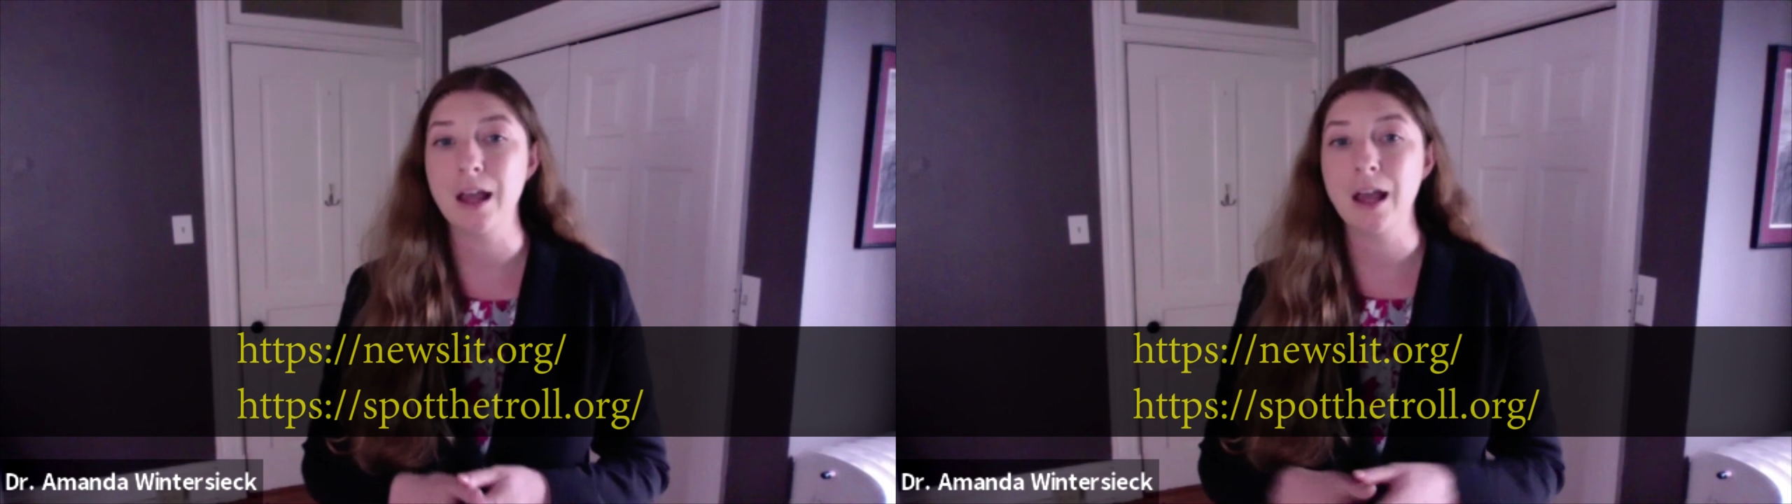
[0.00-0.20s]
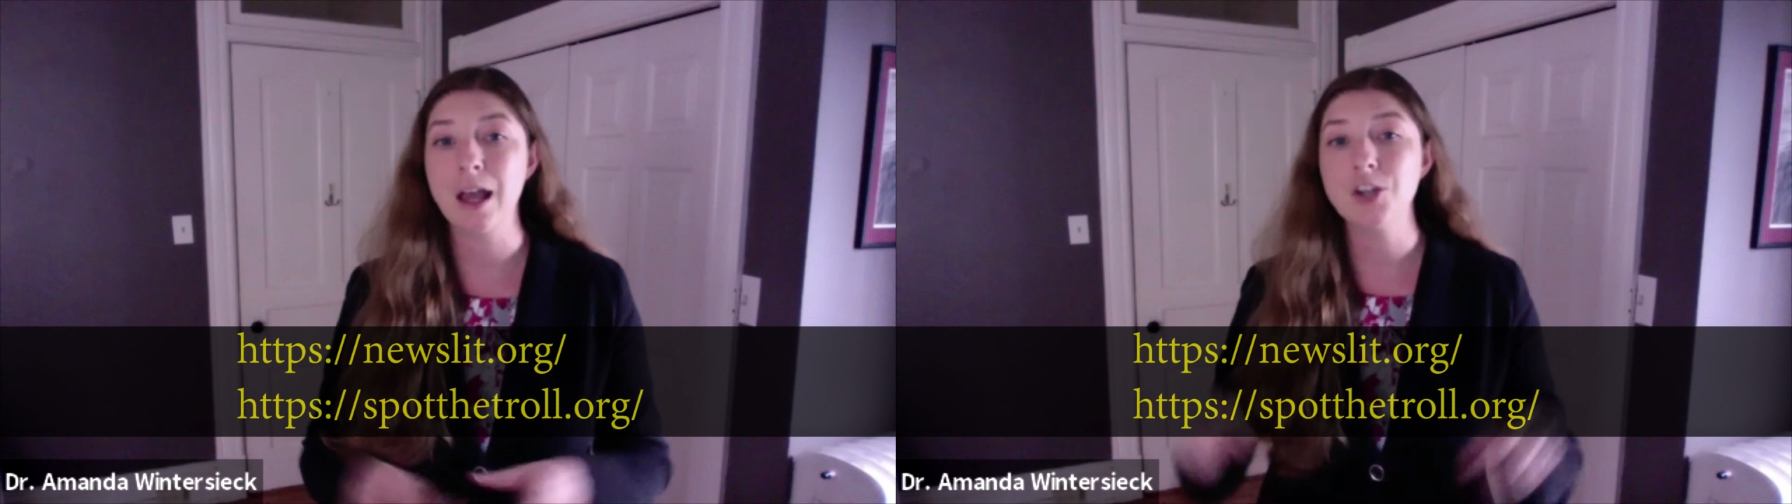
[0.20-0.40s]

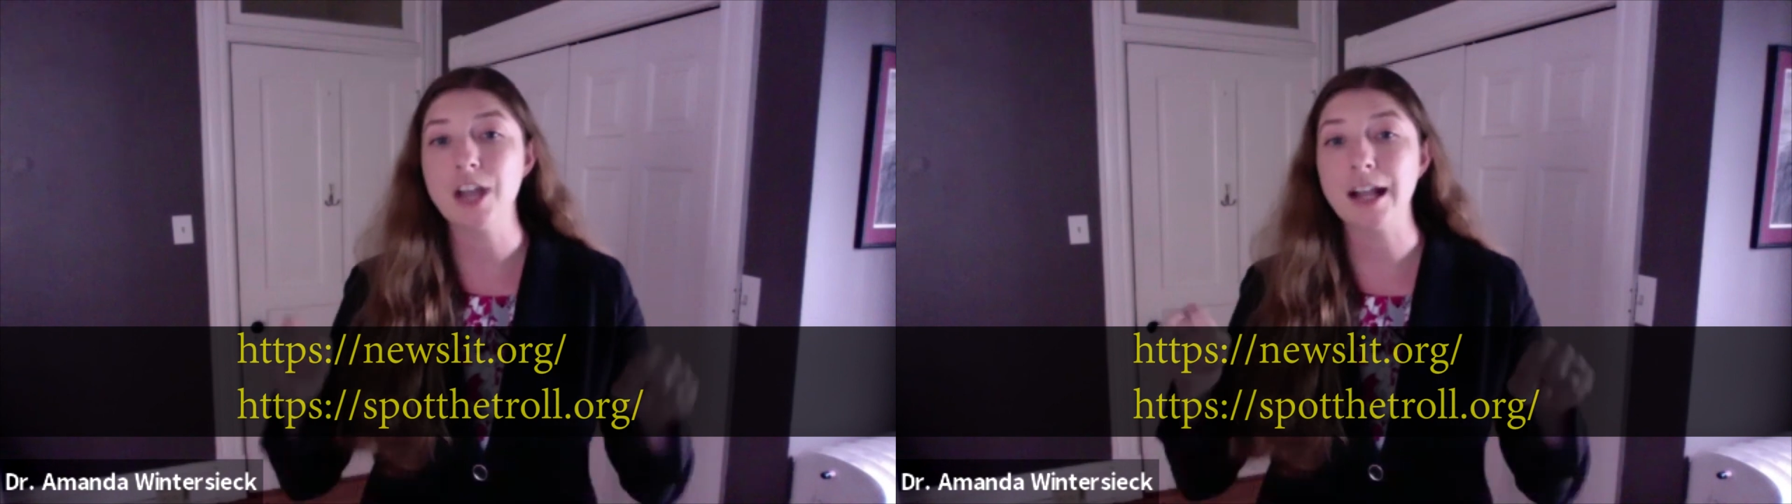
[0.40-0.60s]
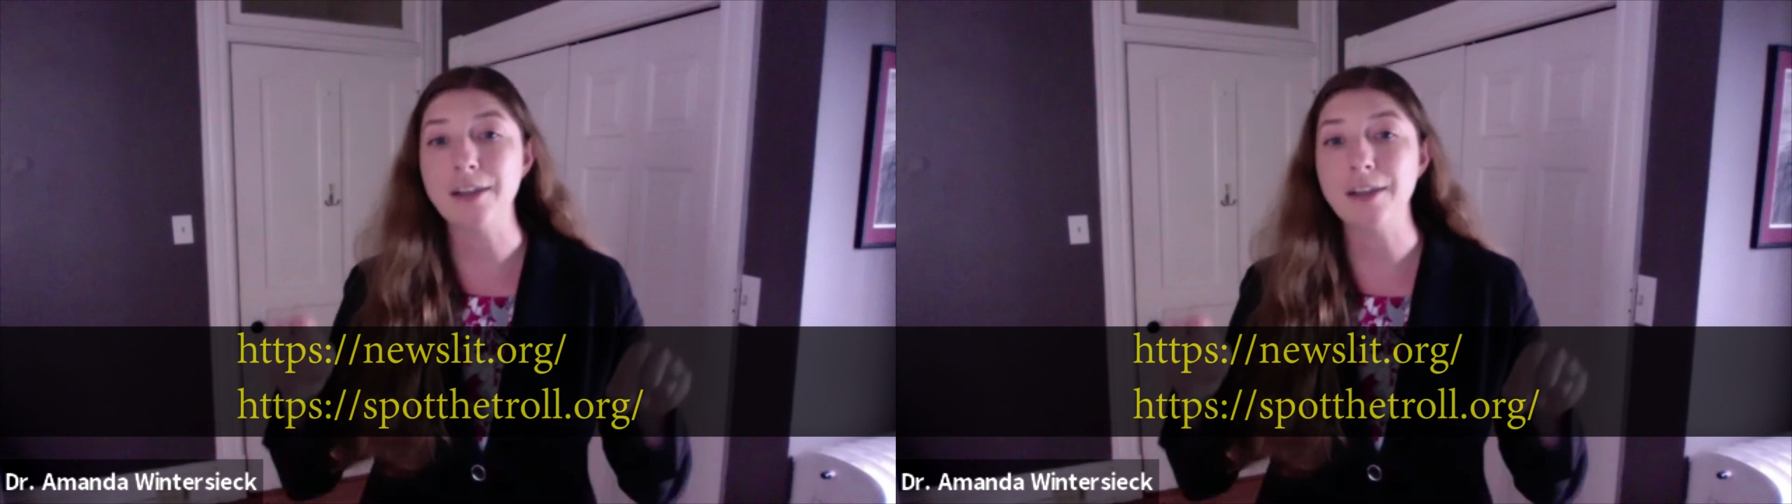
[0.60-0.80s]

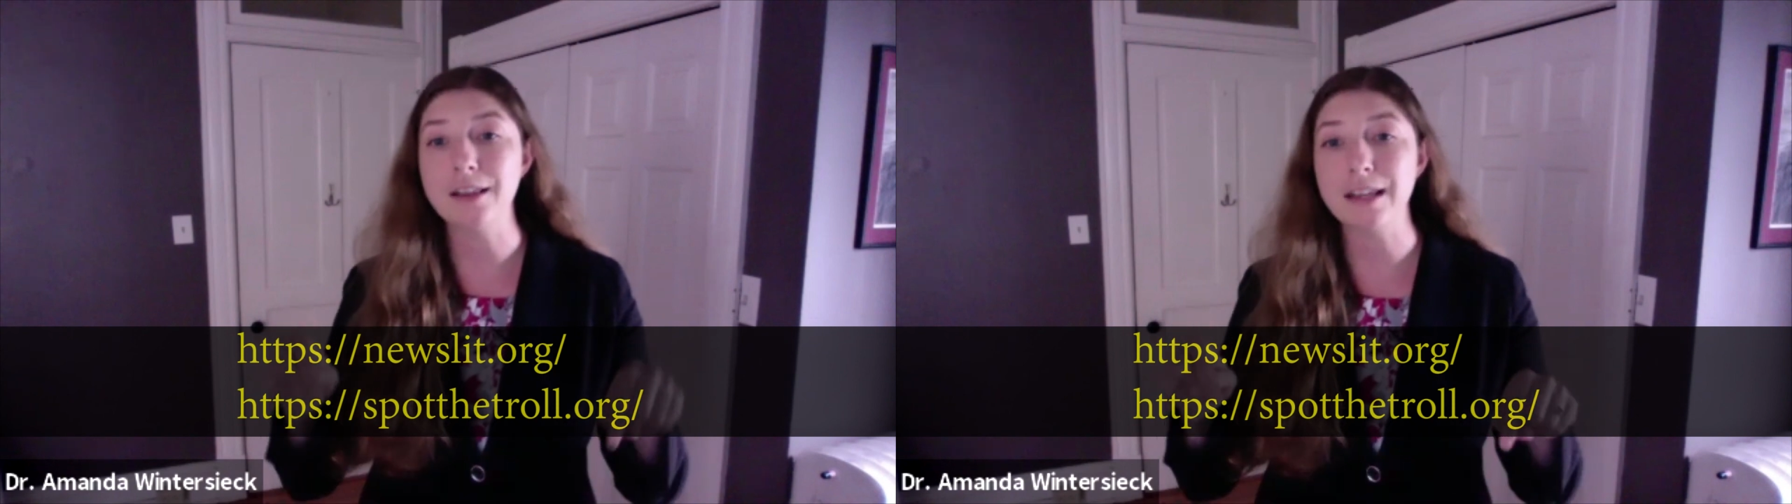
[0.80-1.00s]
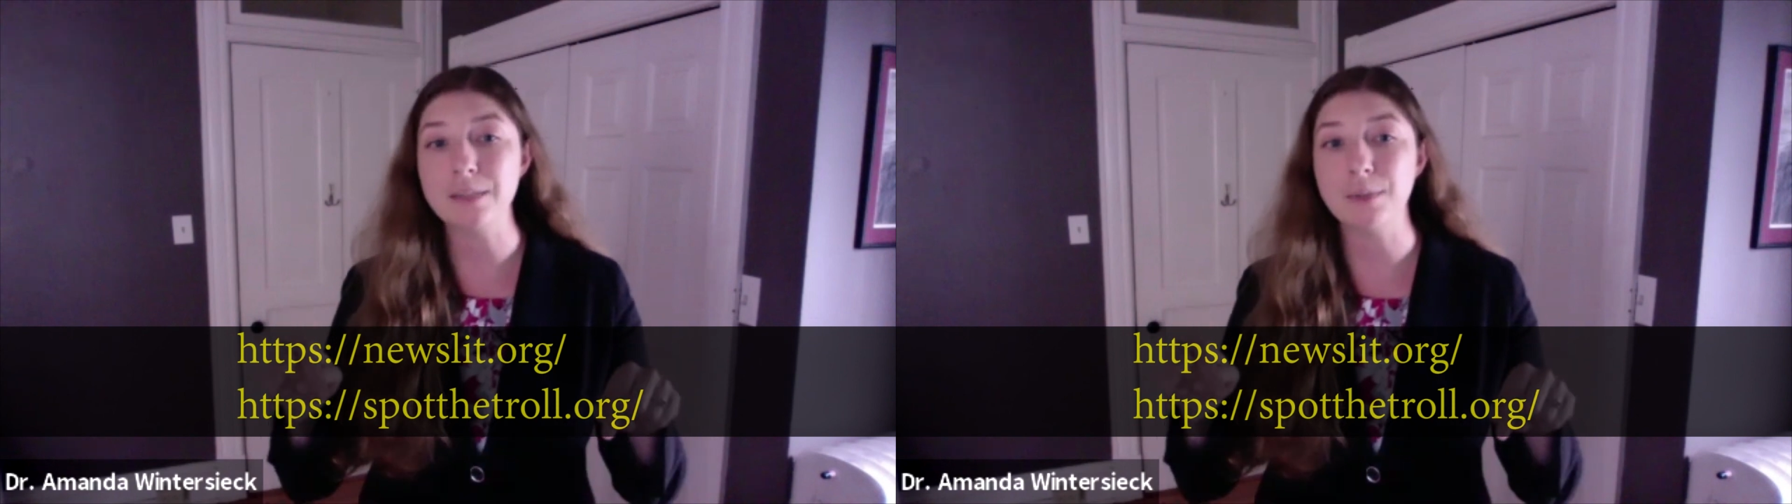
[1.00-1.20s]
Check out the
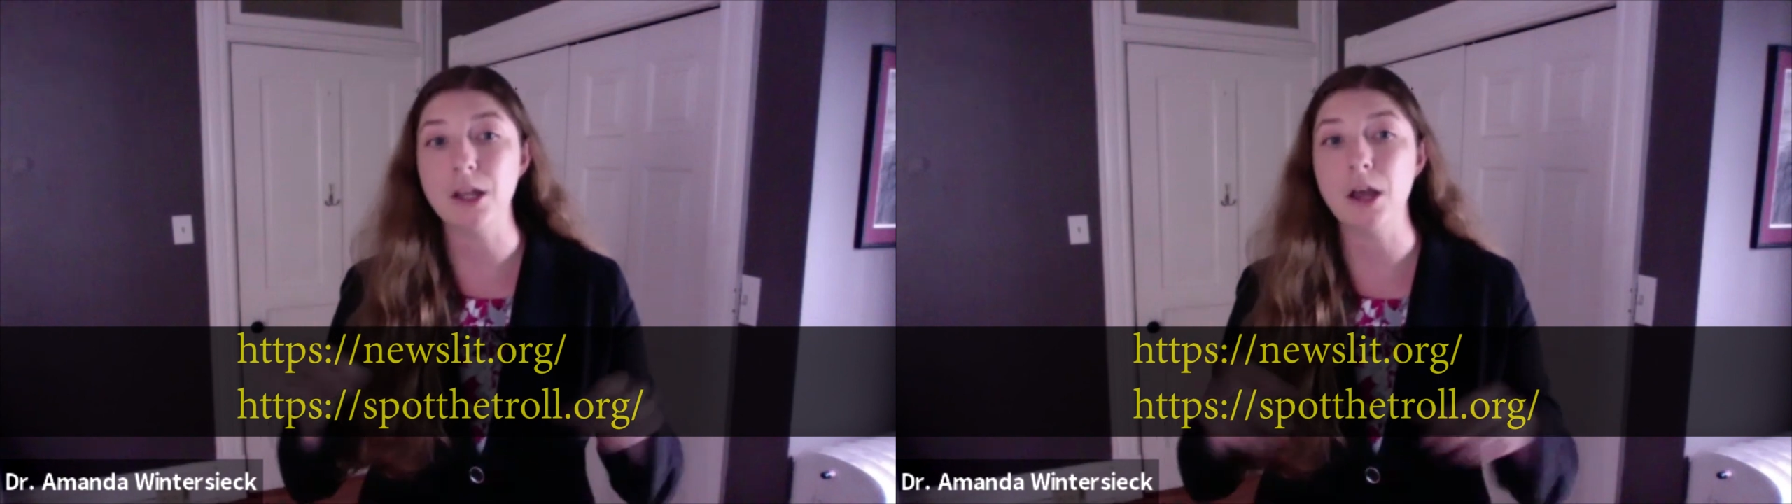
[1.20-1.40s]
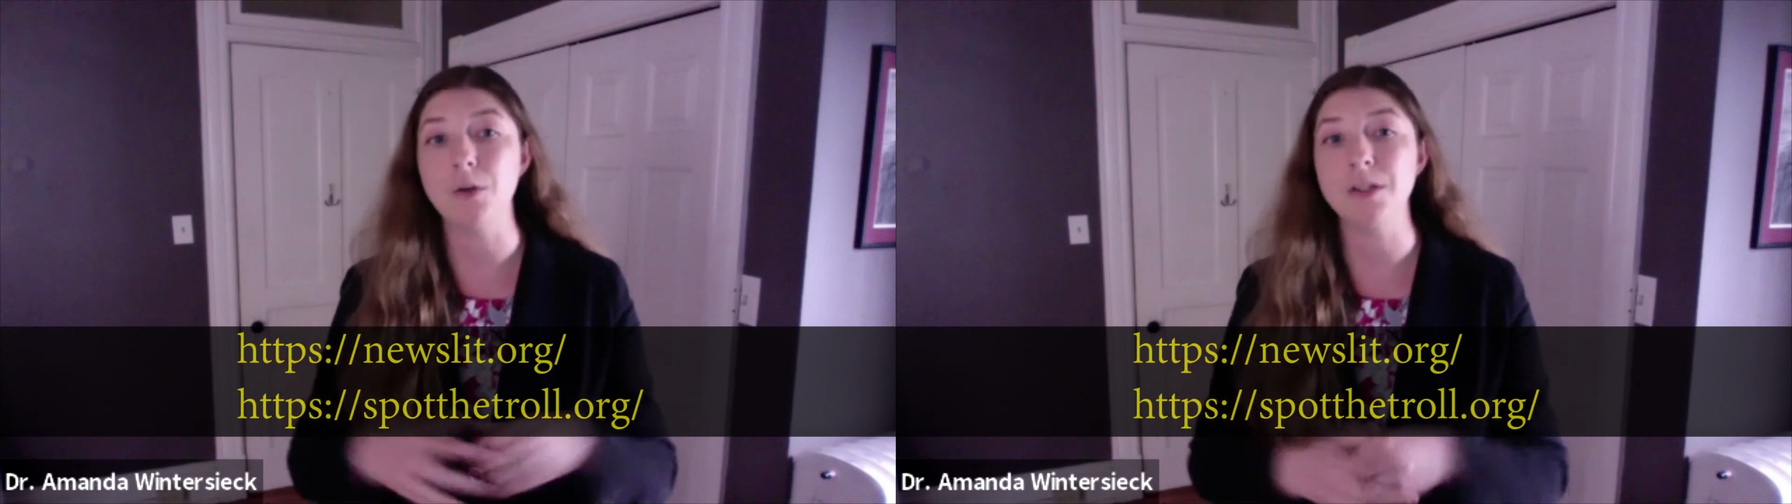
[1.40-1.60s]
links below